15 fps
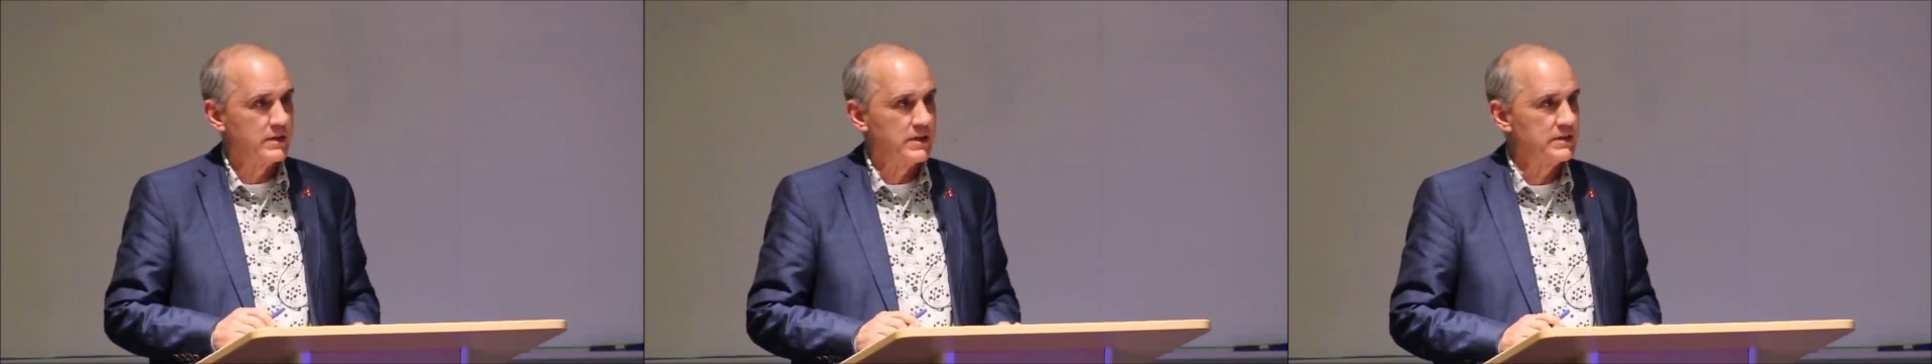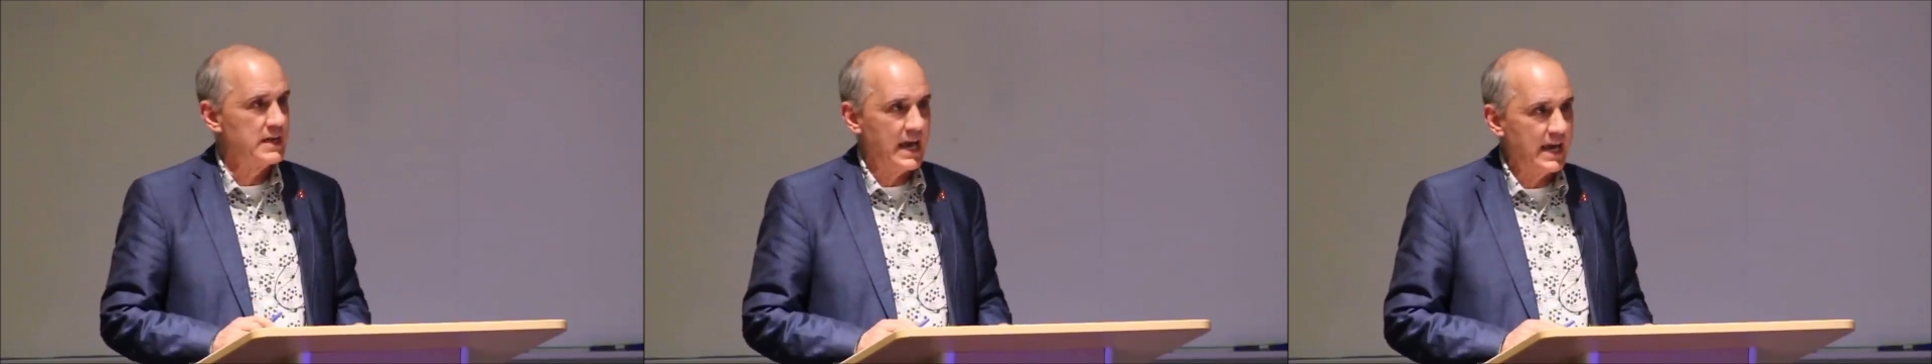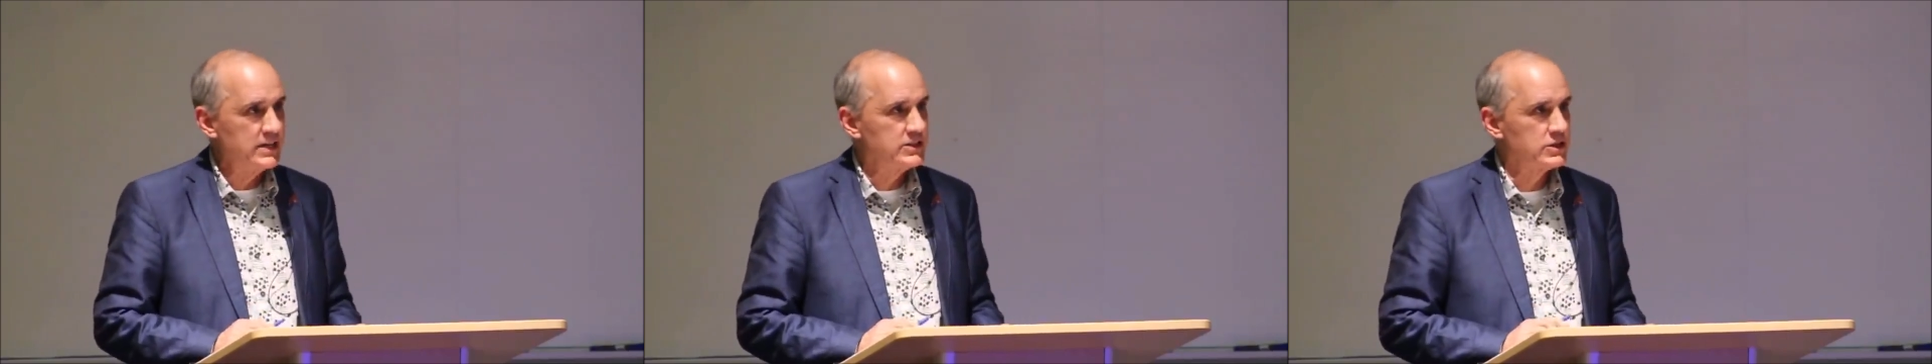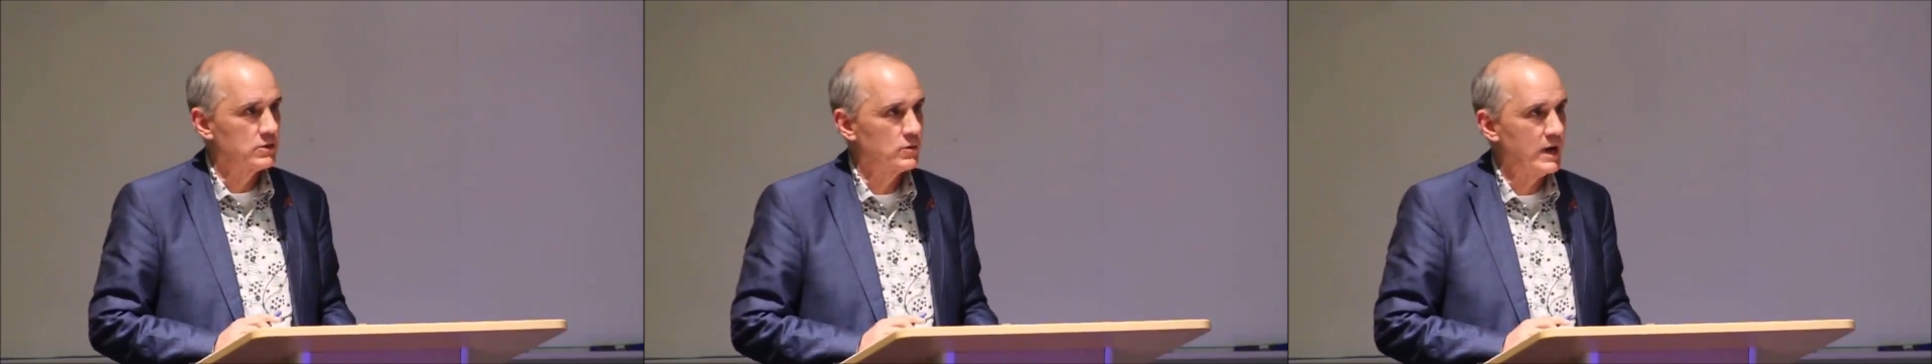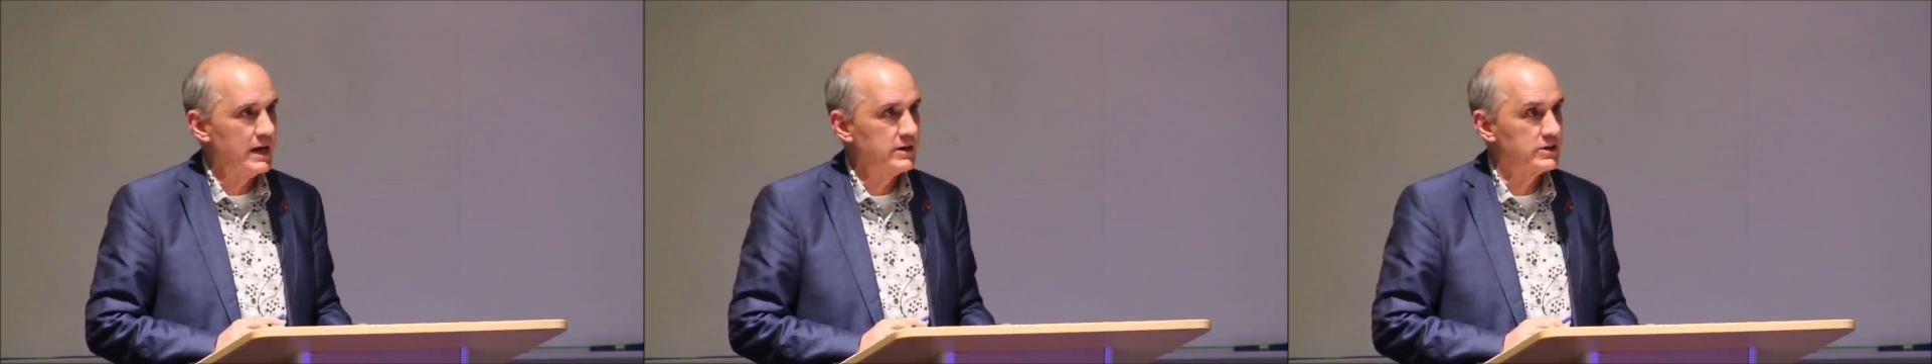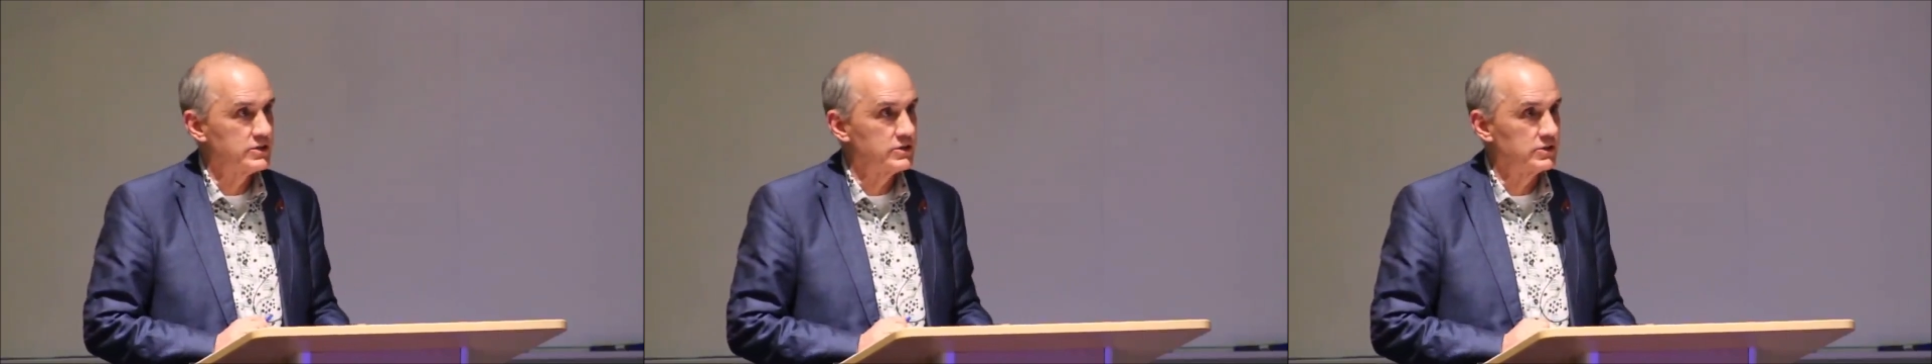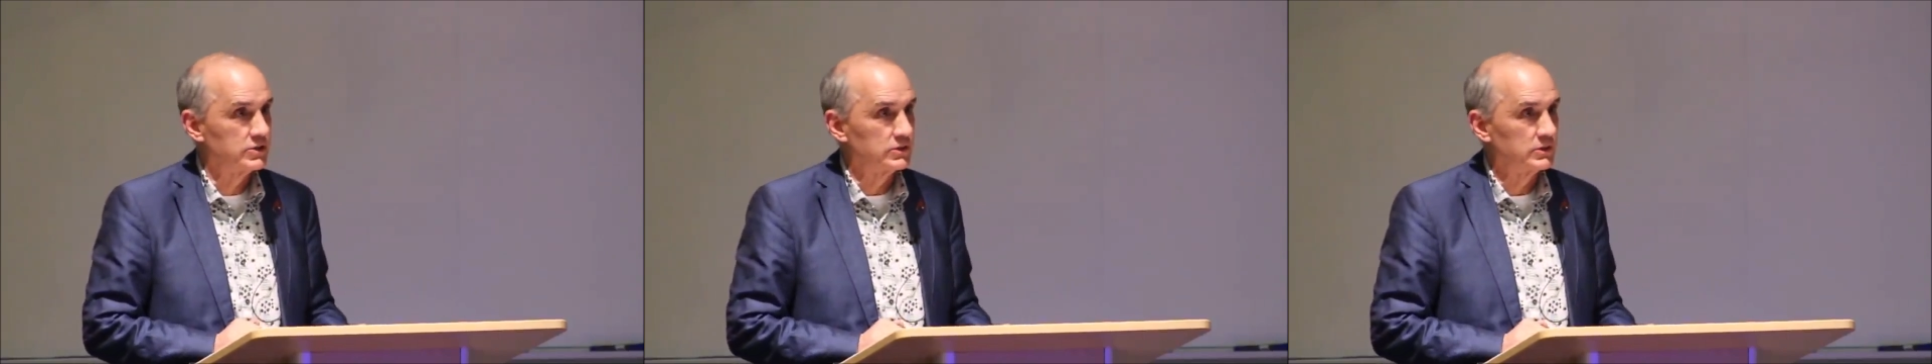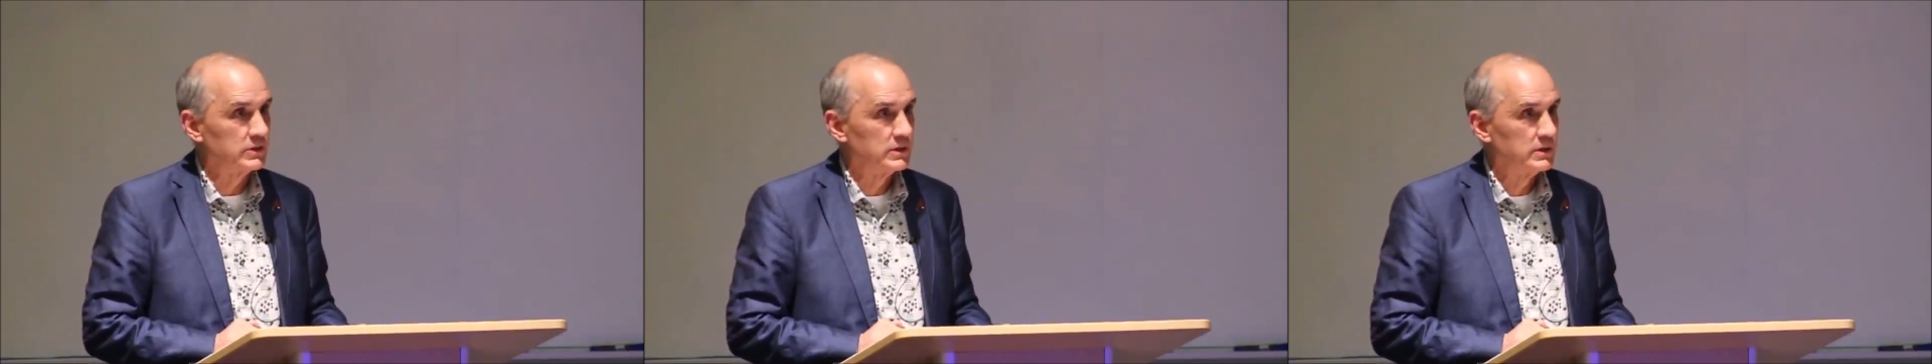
than the ancient writers knew.